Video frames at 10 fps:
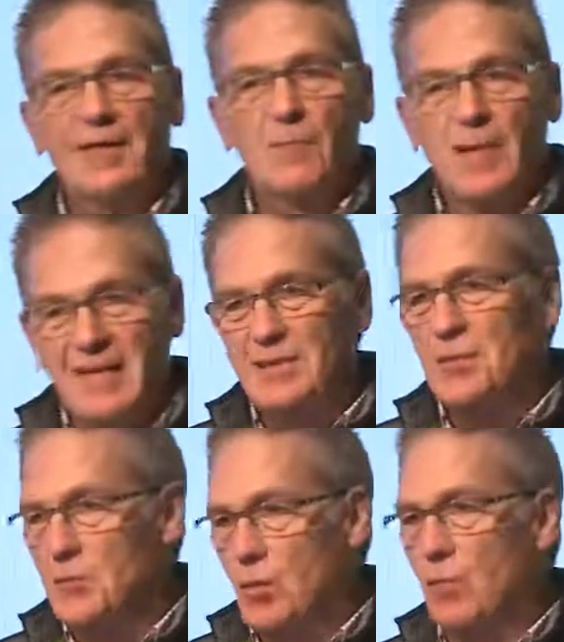The main
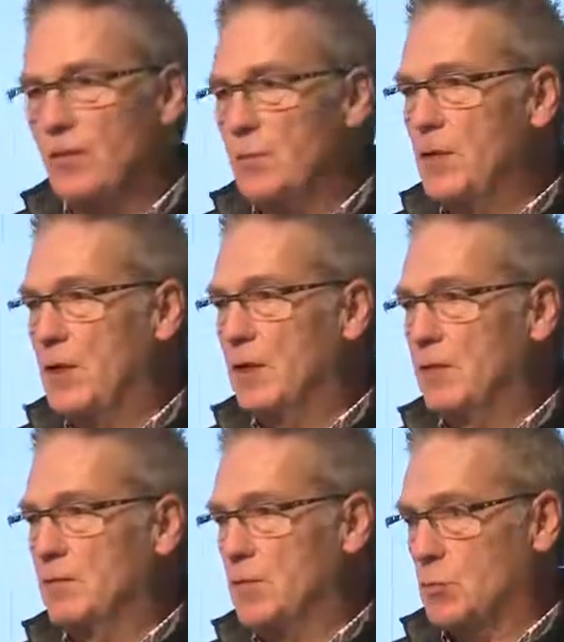story being
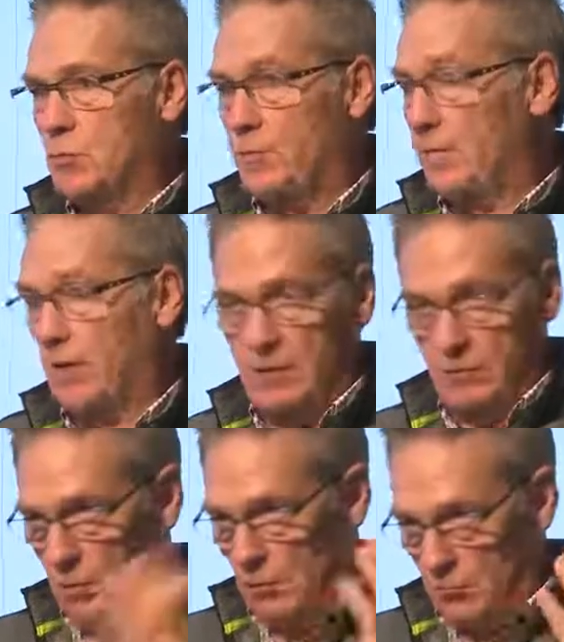that this will provide,
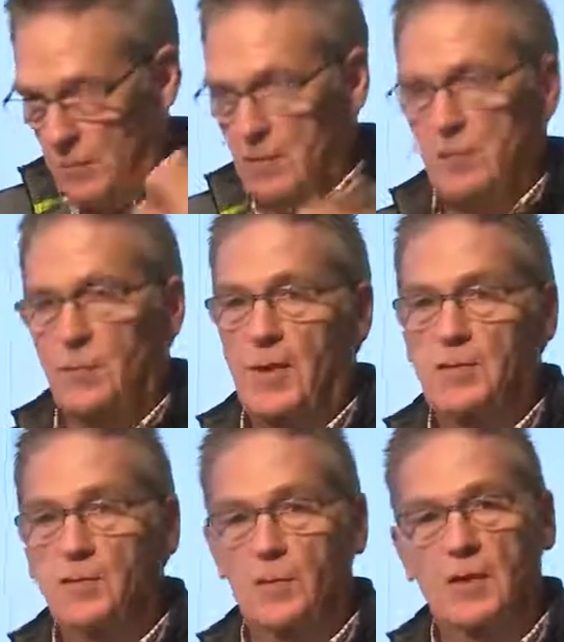you know, a tremendous
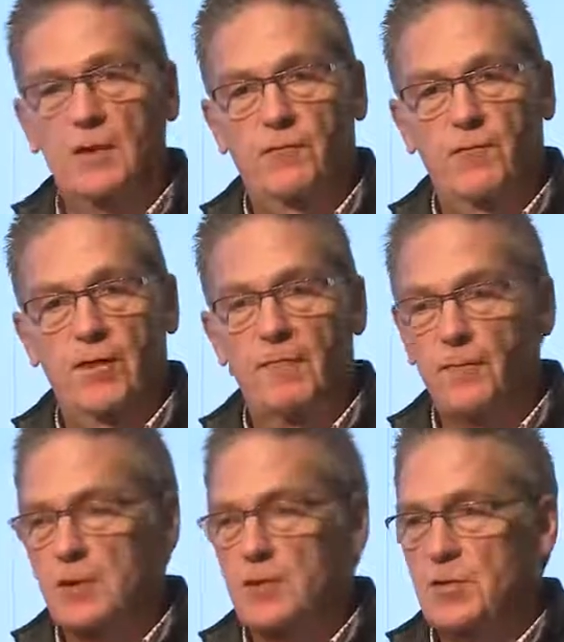amount of work for
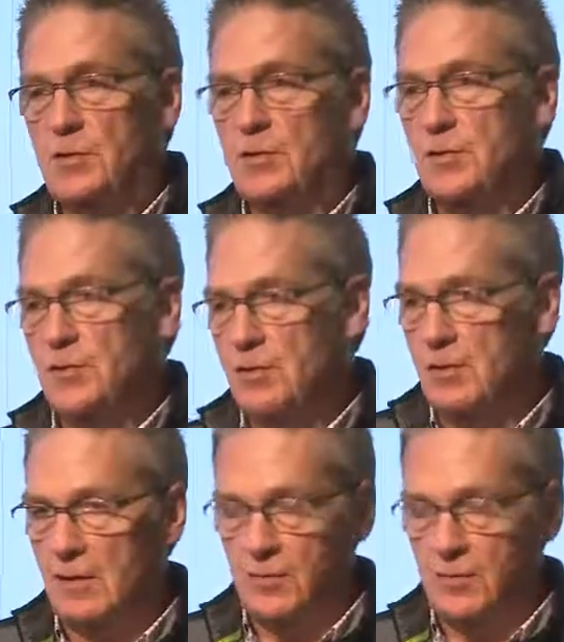the consultants and the